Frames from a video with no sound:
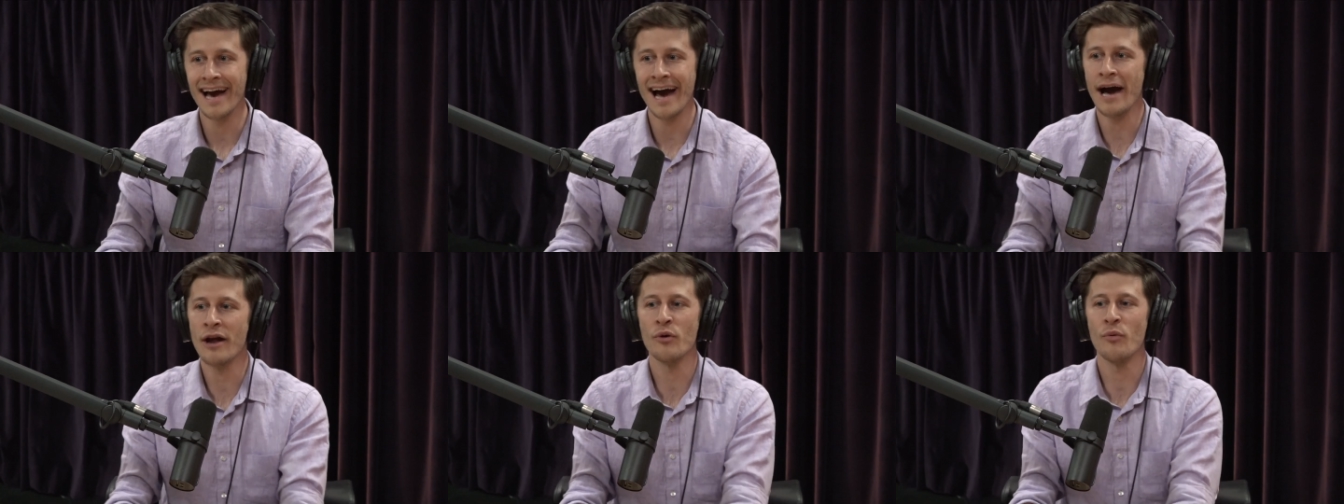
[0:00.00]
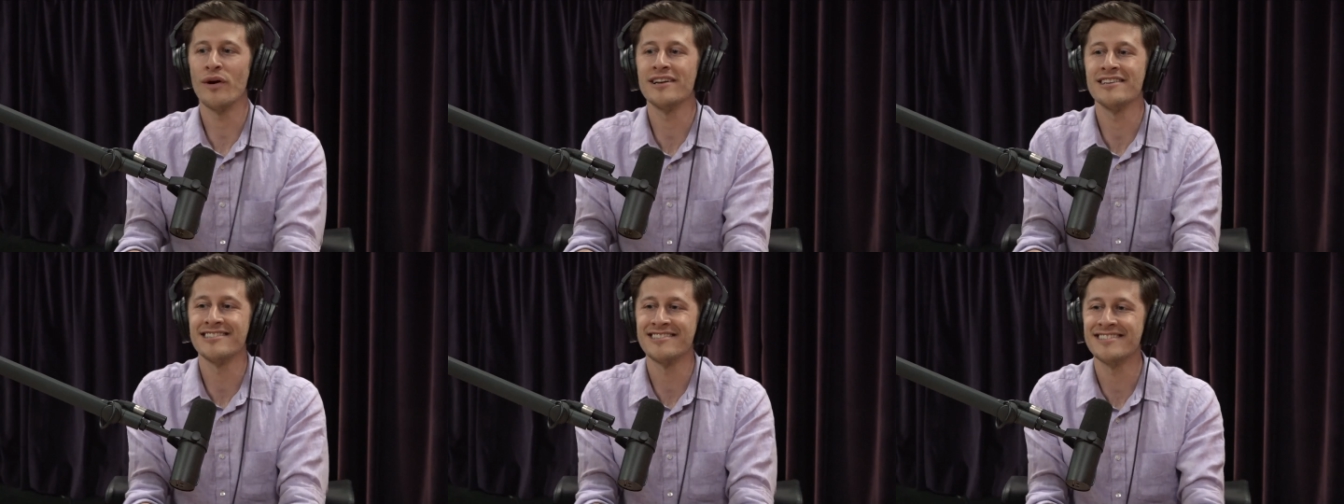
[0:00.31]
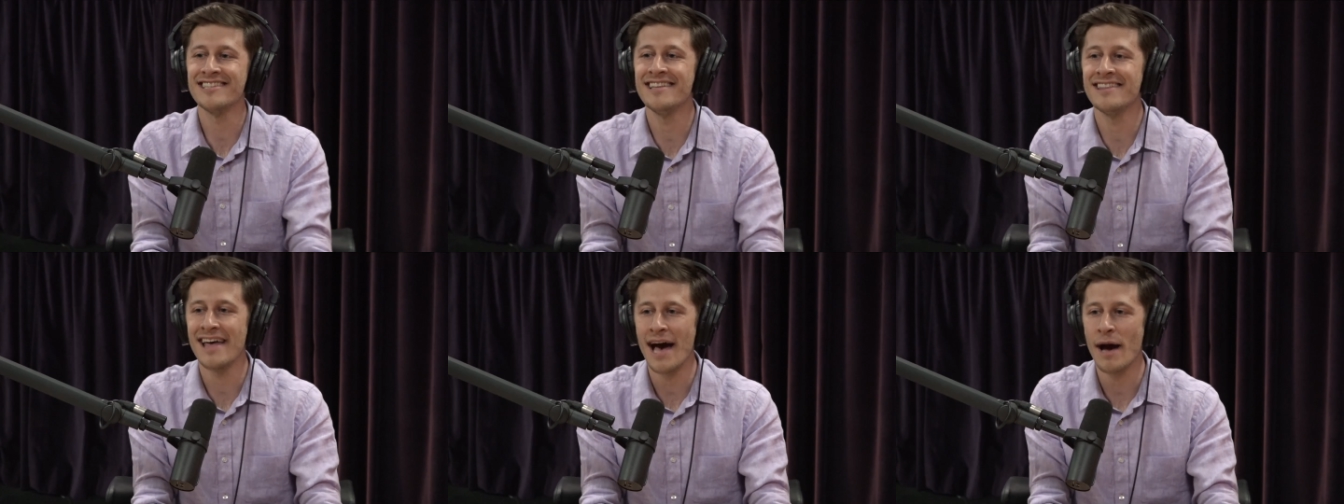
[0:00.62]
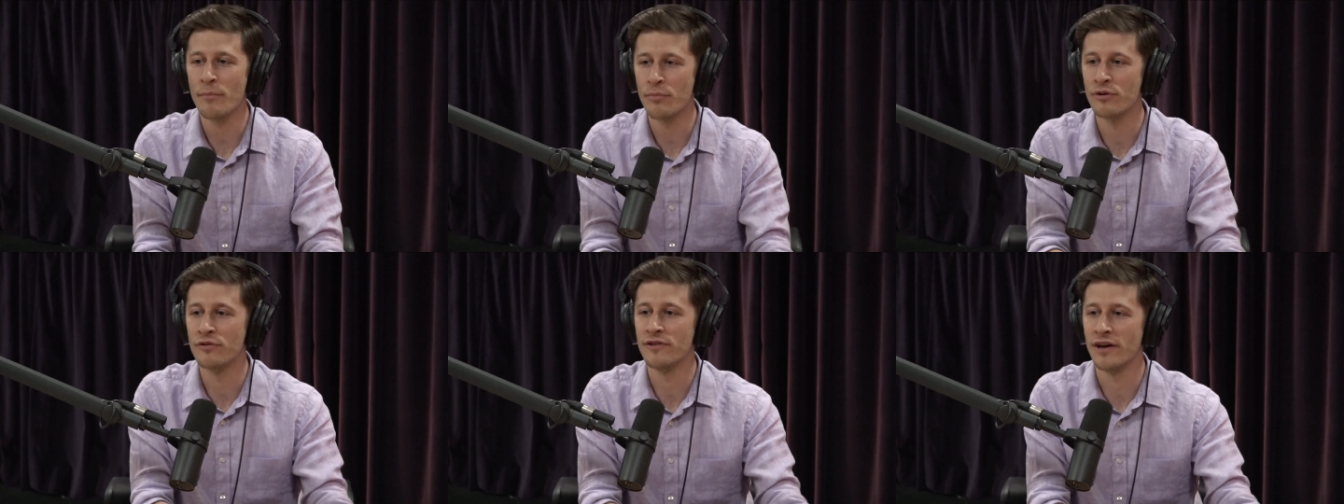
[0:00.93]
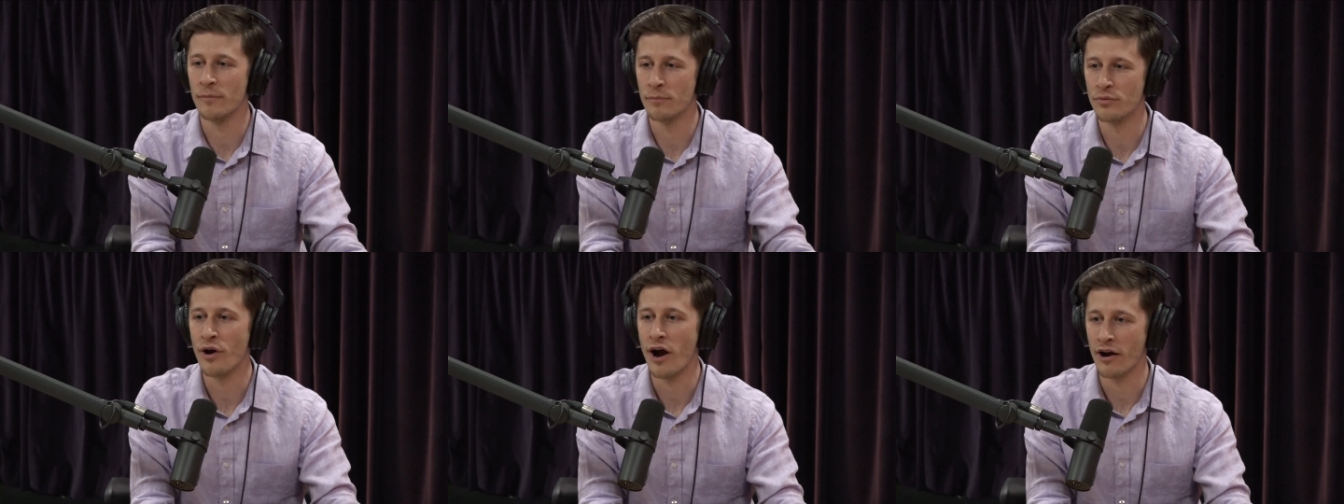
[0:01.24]
I don't want to see that
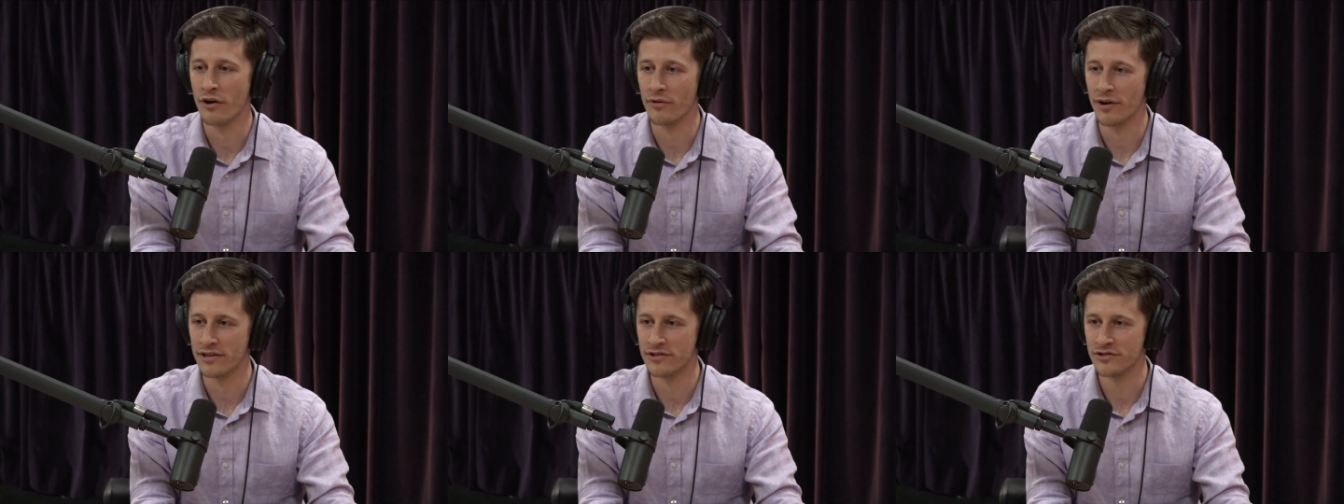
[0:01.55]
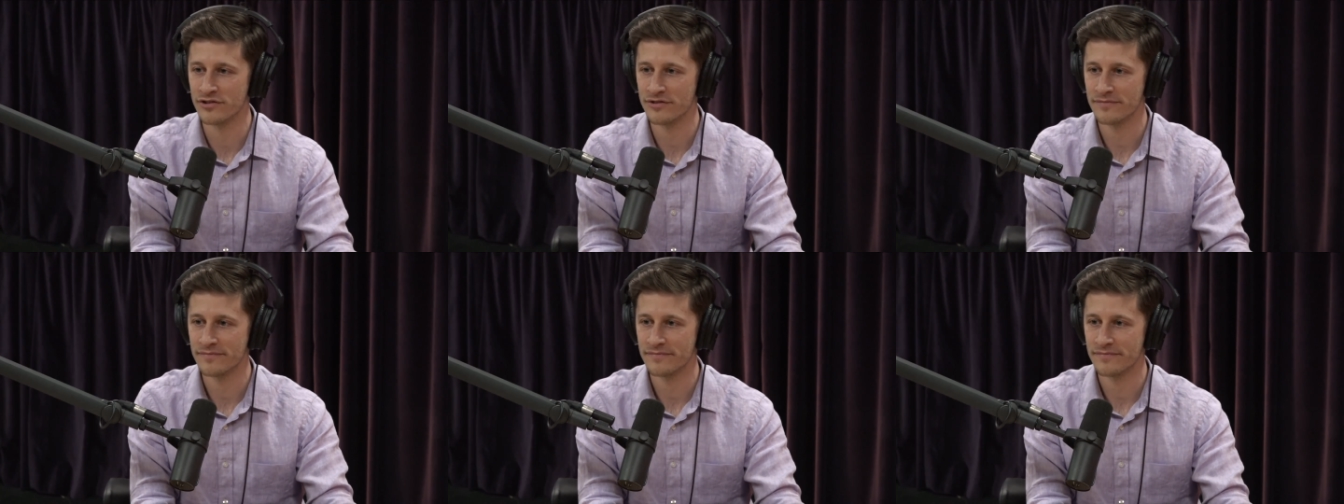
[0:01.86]
prevent progress.